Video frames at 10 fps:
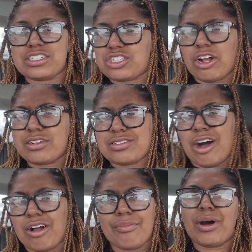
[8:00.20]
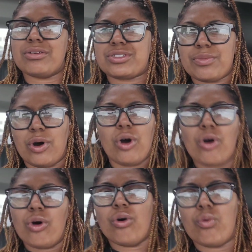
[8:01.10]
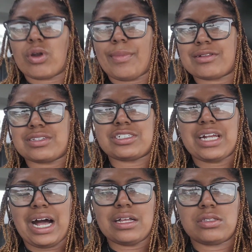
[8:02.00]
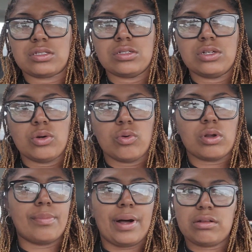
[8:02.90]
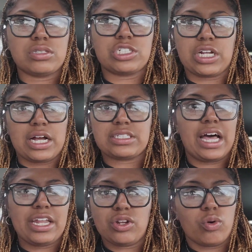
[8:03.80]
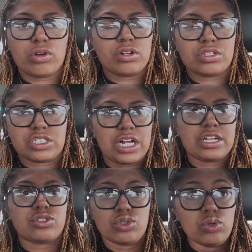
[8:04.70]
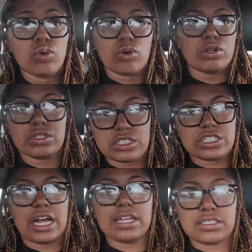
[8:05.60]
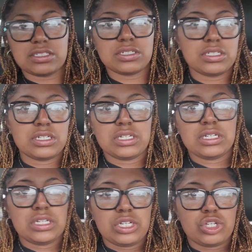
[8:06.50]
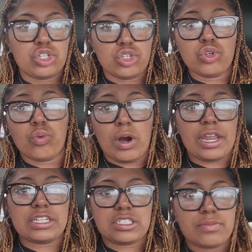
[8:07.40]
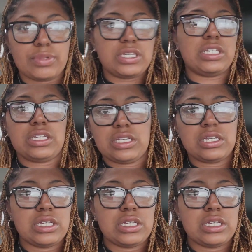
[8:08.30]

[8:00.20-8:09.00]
start talking about some, oh, what about the shots? What about the shots? I didn't order the shots. You ordered the shots. You wanted to be